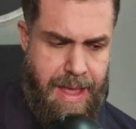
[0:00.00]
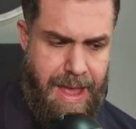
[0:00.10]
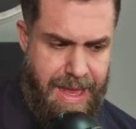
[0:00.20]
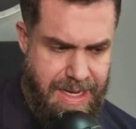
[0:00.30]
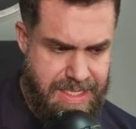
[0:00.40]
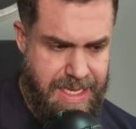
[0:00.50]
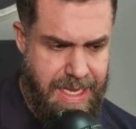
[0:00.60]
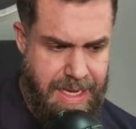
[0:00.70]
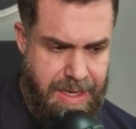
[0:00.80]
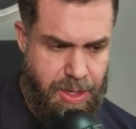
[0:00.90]

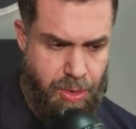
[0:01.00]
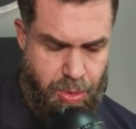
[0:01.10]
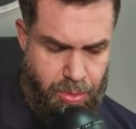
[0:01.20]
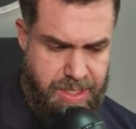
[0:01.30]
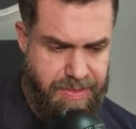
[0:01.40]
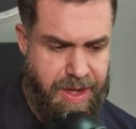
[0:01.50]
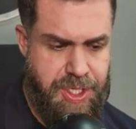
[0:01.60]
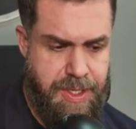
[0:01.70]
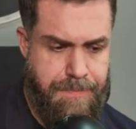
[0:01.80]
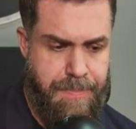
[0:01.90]
understanding your core
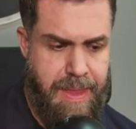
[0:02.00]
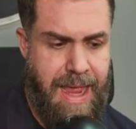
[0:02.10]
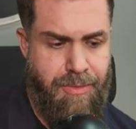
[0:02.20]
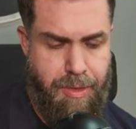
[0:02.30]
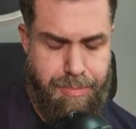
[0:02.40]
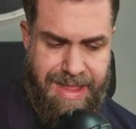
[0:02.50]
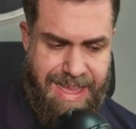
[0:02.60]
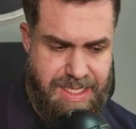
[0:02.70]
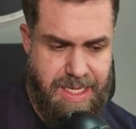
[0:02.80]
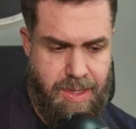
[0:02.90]
dysfunction and
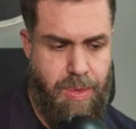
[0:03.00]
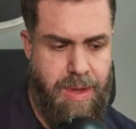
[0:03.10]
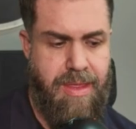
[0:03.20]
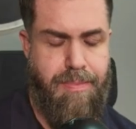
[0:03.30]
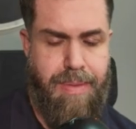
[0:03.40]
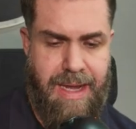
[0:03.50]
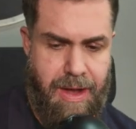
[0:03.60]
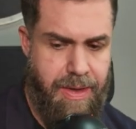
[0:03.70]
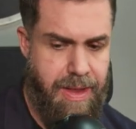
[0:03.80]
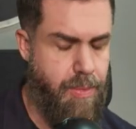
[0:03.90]
replacing it with
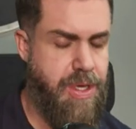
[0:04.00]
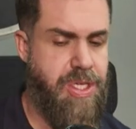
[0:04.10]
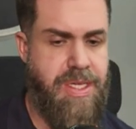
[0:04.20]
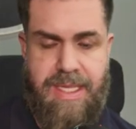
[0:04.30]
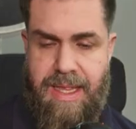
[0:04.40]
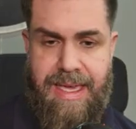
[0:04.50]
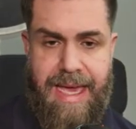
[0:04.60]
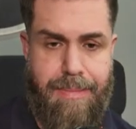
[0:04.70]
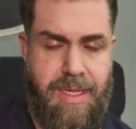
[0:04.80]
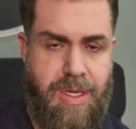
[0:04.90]
polarity, which is the captain.